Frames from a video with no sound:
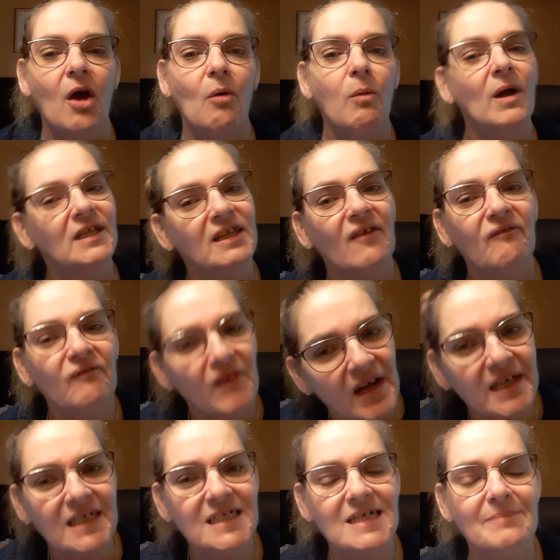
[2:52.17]
What the
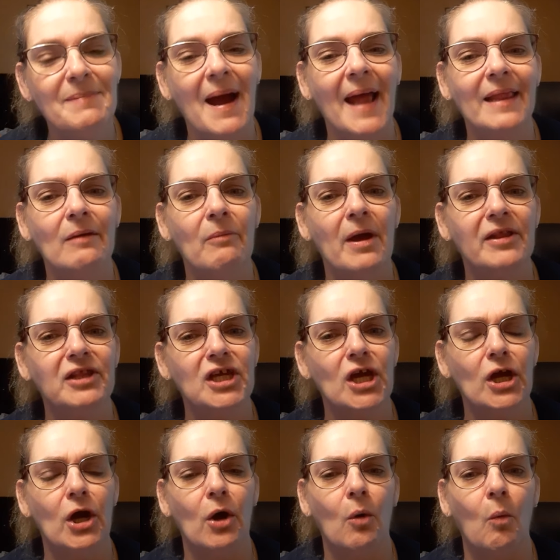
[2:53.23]
fuck is the matter with
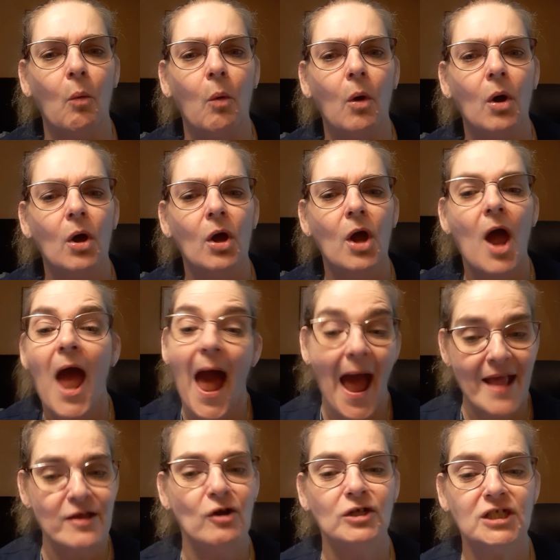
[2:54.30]
you?
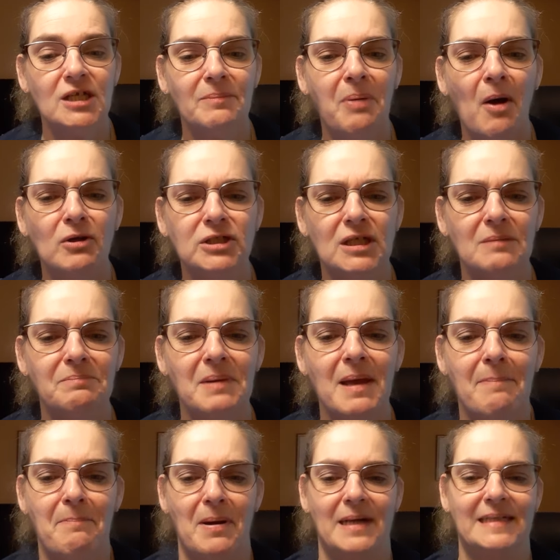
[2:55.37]
And you're supposed to be
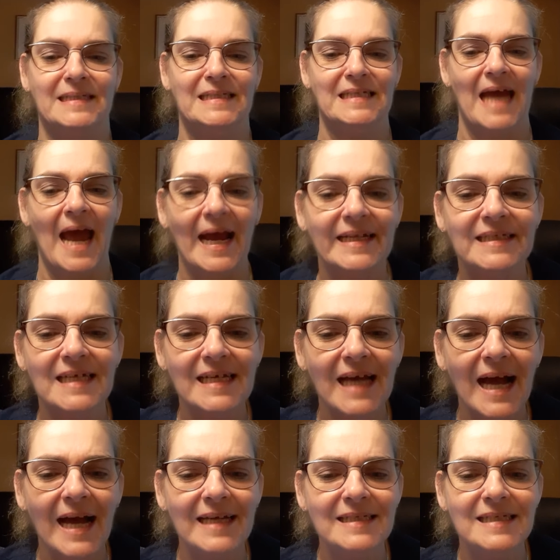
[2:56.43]
protecting
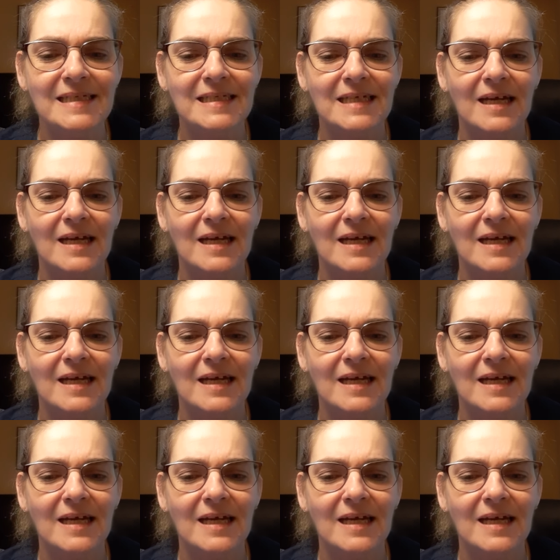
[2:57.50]
us?